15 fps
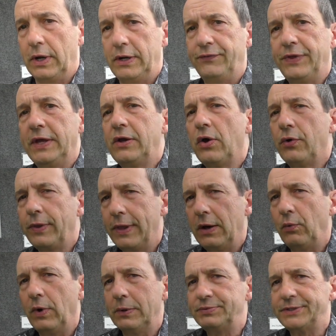Right, if they go to
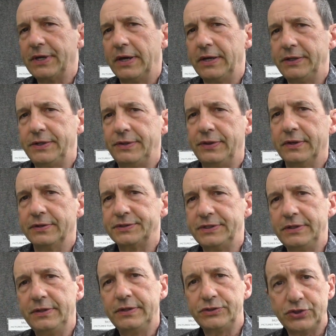that website, they'll
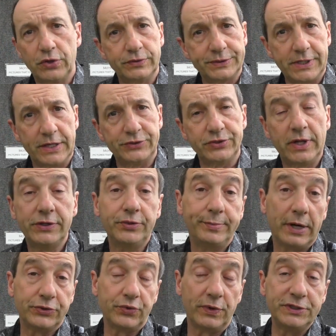see the show schedule. I do
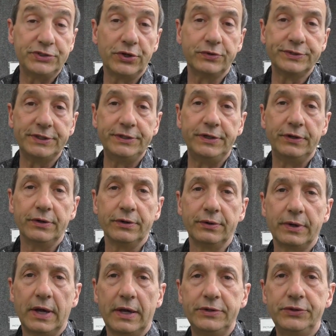about 20 shows a
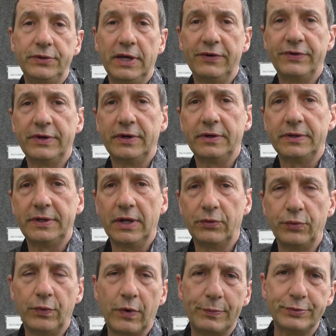year. I do have a
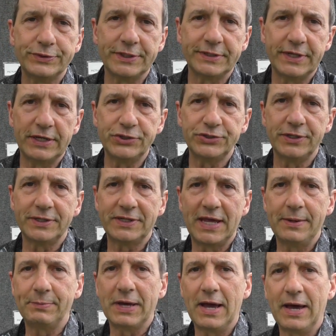gallery representation in
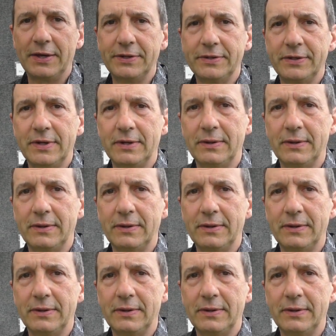Cape Cod and